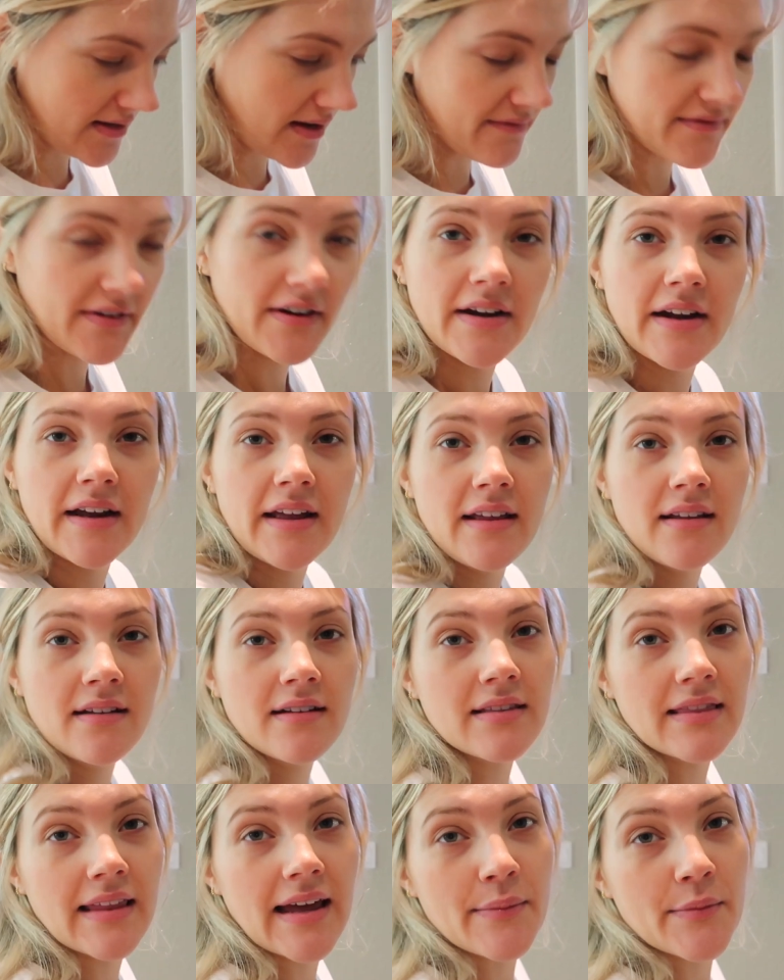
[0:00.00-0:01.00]
not very
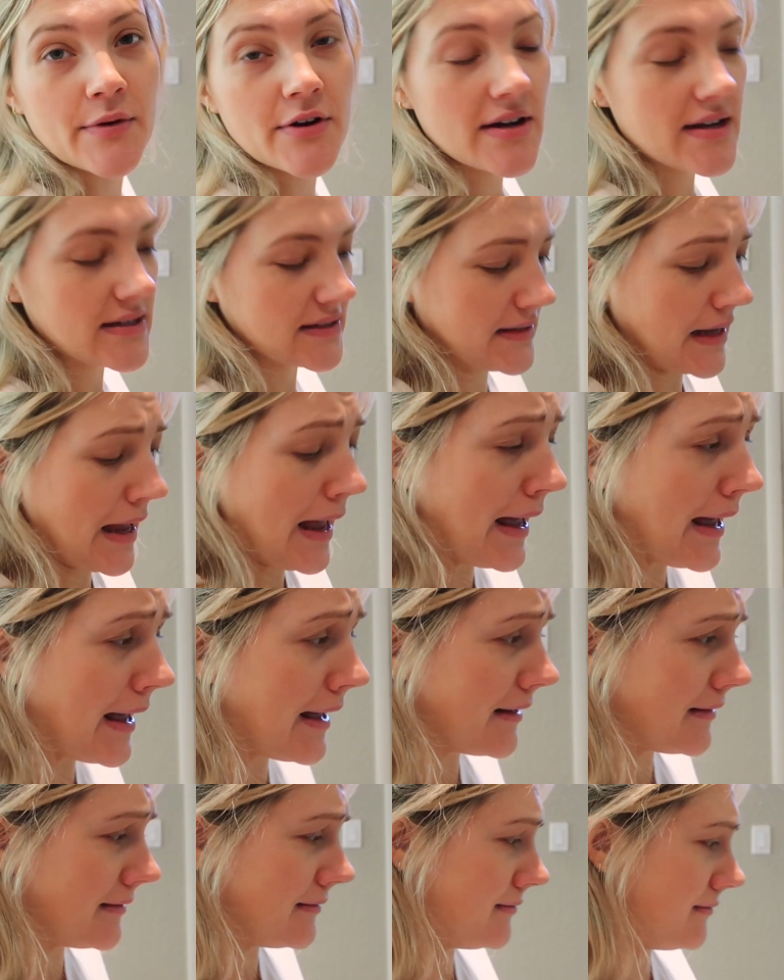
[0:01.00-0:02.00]
glamorous.
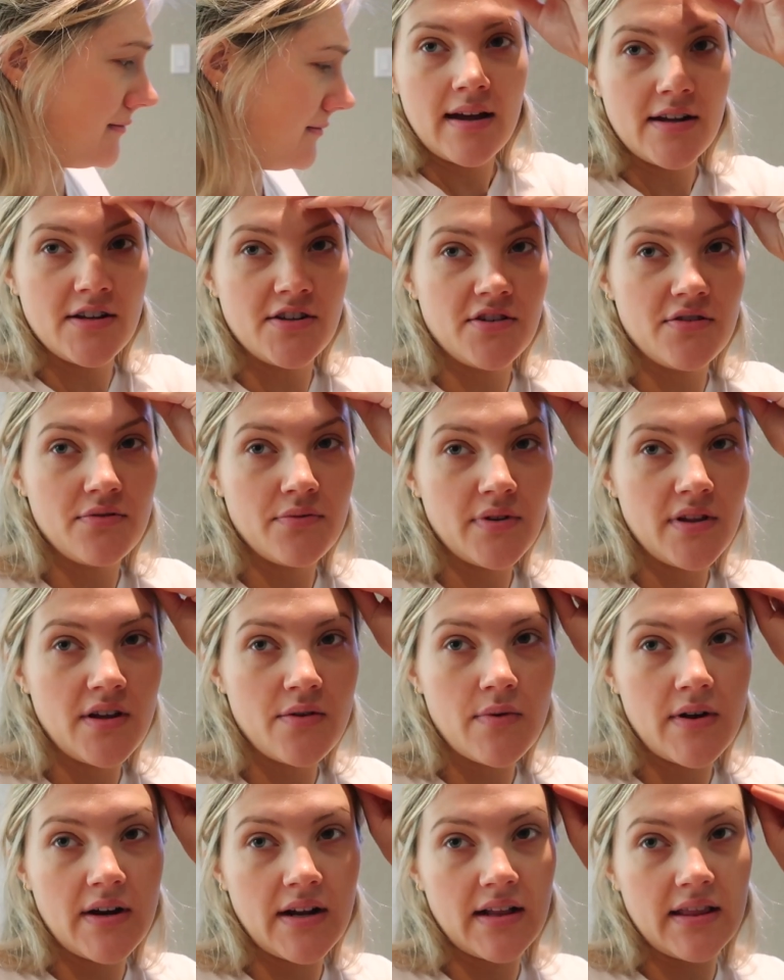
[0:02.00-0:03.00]
I do really
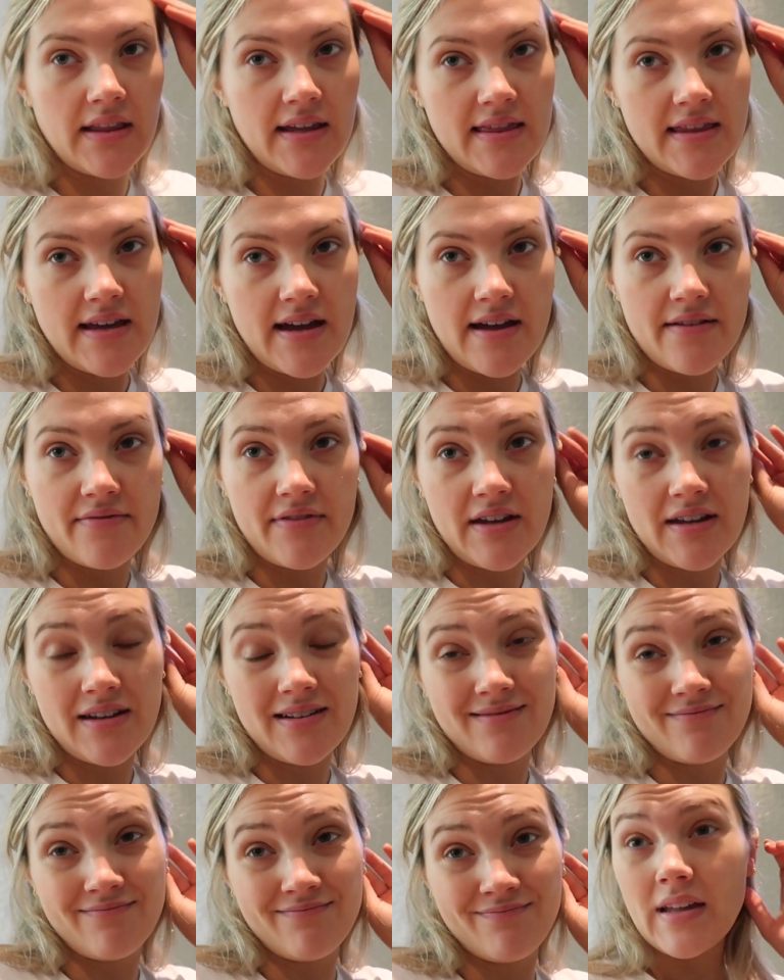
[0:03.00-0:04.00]
want to clean the
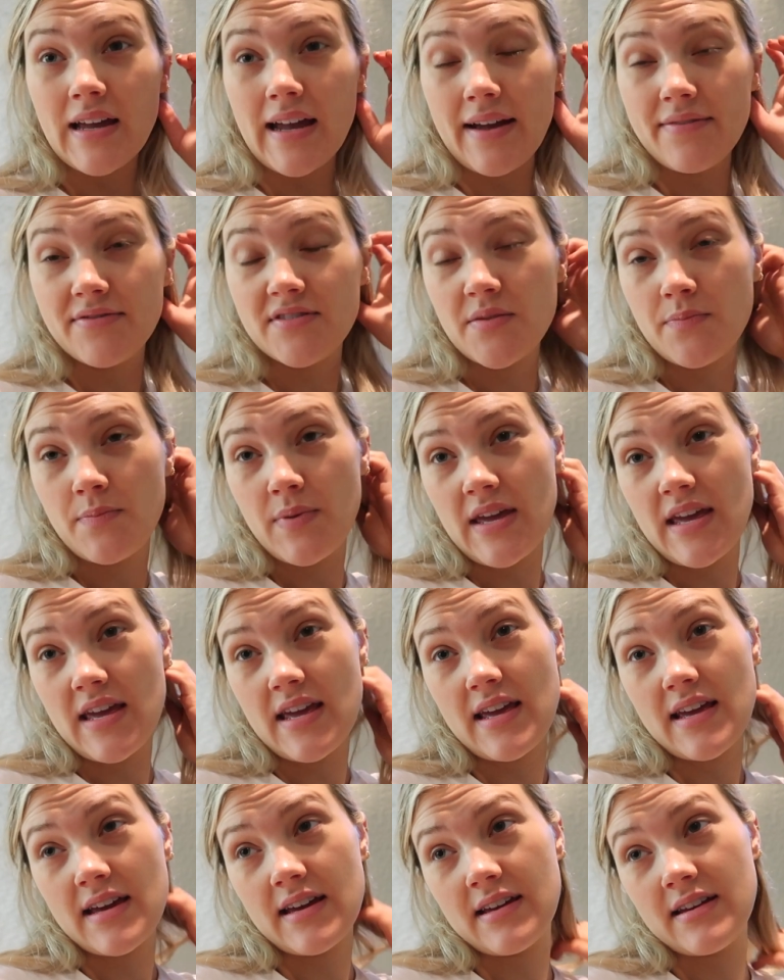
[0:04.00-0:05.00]
oven. I have to
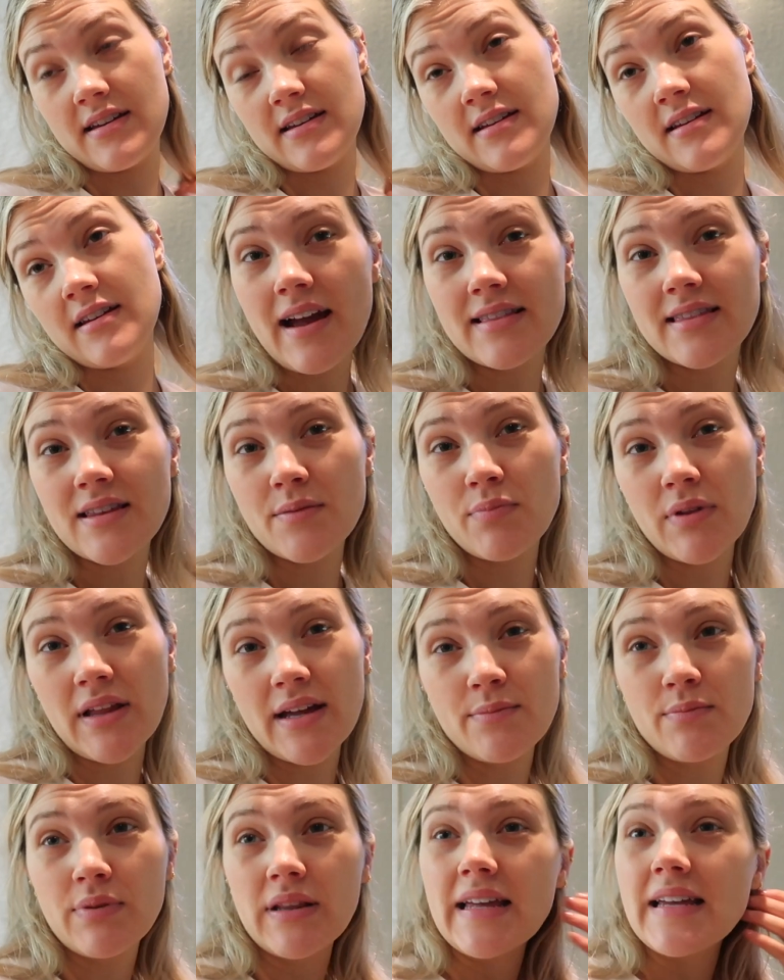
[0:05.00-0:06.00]
be at the
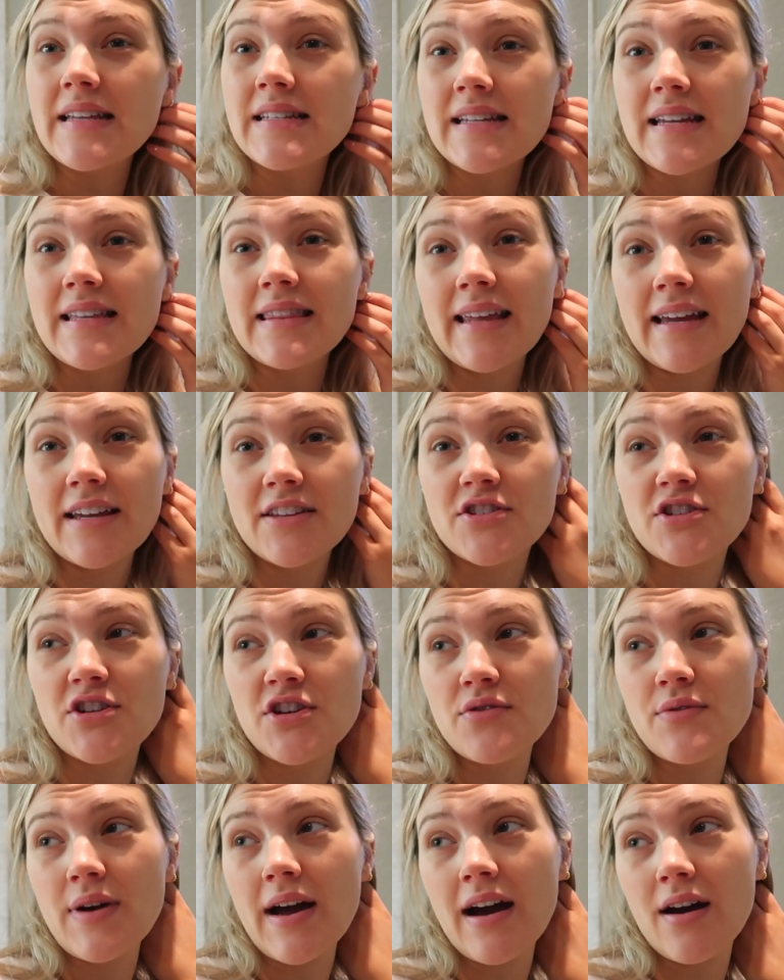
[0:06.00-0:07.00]
blood place in like
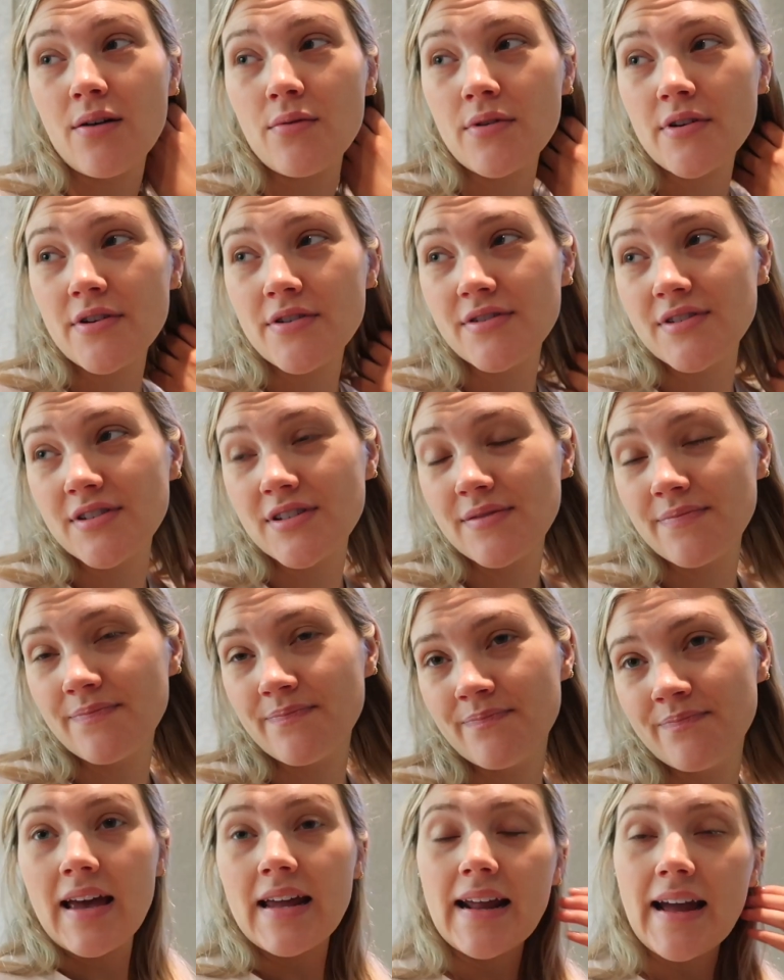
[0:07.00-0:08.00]
two hours.
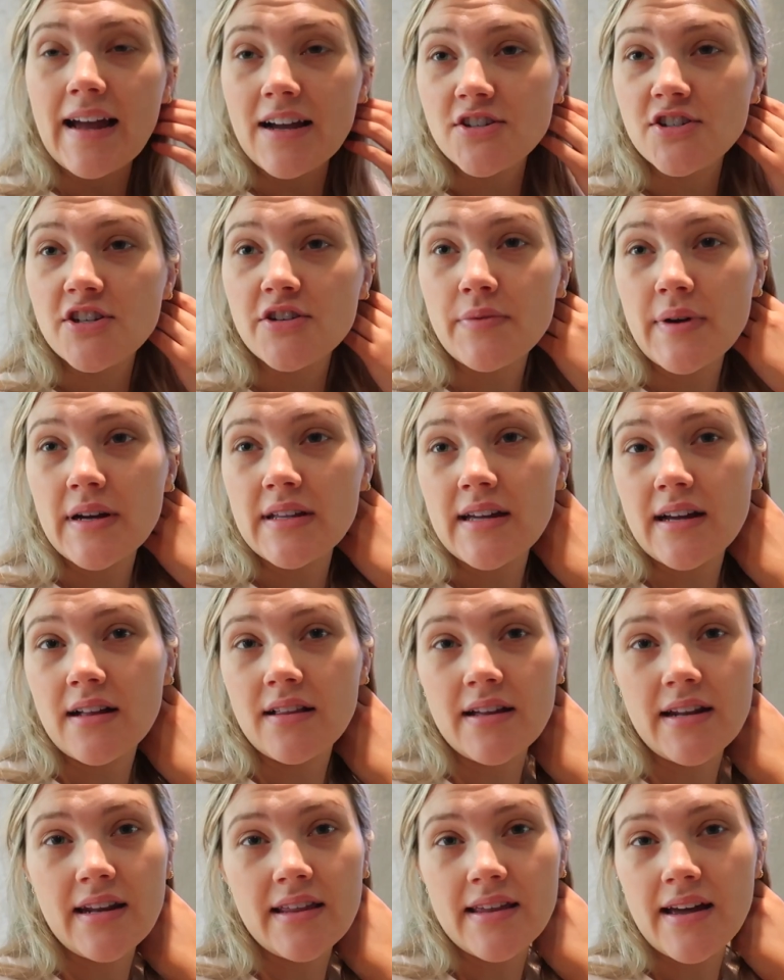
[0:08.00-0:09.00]
And I actually read that
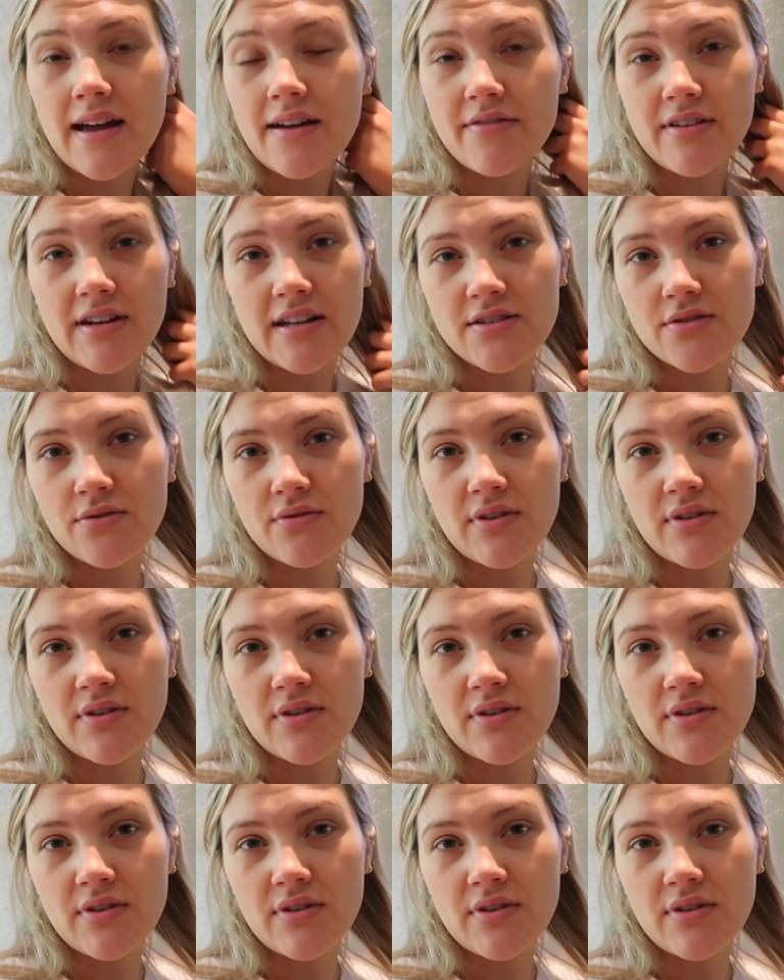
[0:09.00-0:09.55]
cleaning the oven, it's